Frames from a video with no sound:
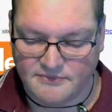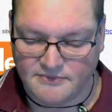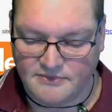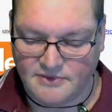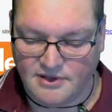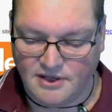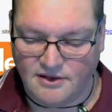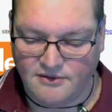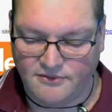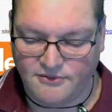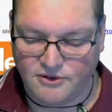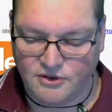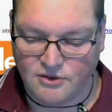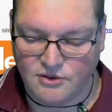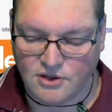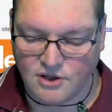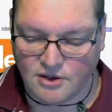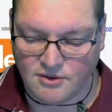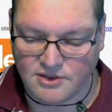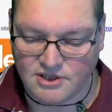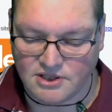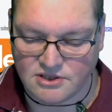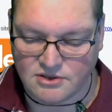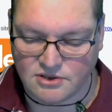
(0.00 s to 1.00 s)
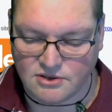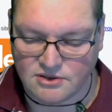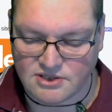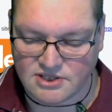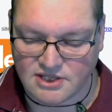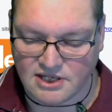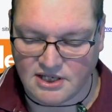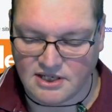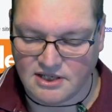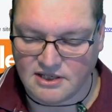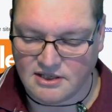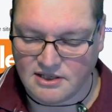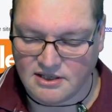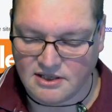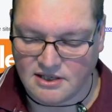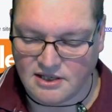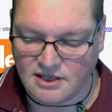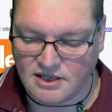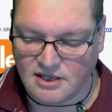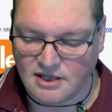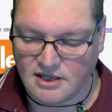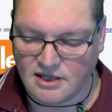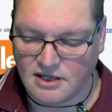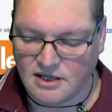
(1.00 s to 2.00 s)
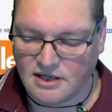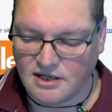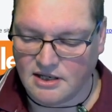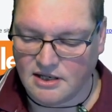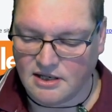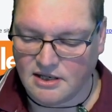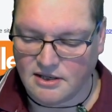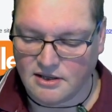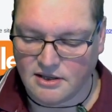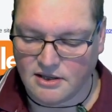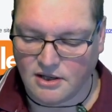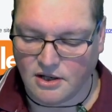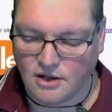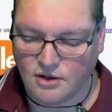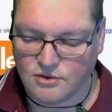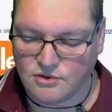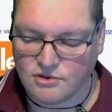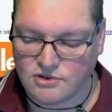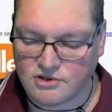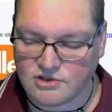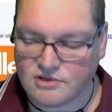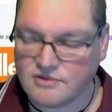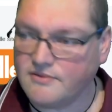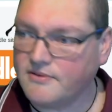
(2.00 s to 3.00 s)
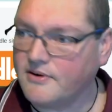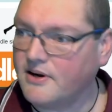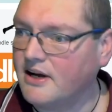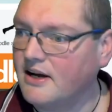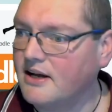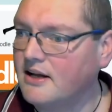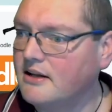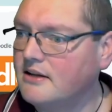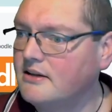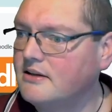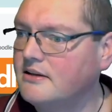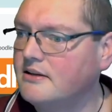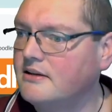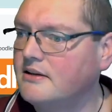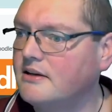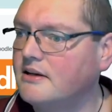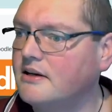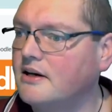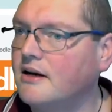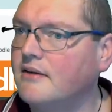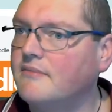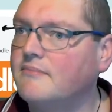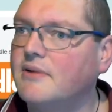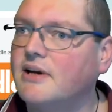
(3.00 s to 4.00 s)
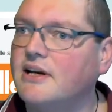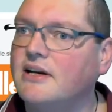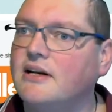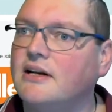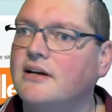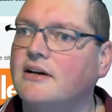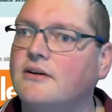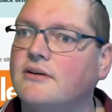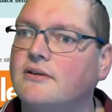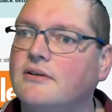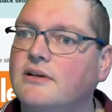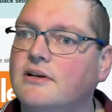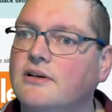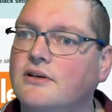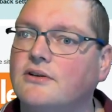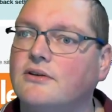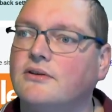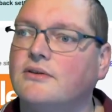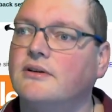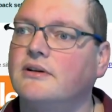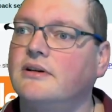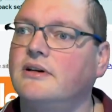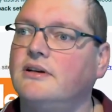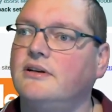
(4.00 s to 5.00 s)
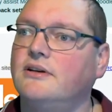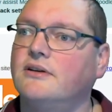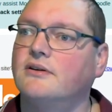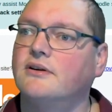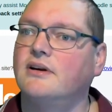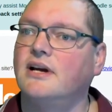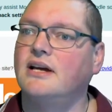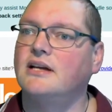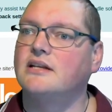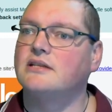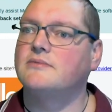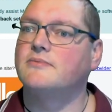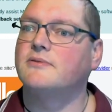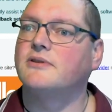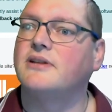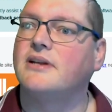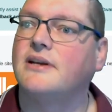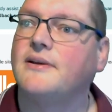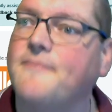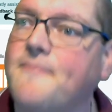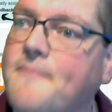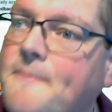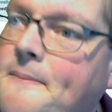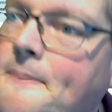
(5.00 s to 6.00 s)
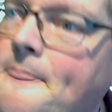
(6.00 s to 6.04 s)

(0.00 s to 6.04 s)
If you go into, say, the hosts file that I made here, your Ansible thing,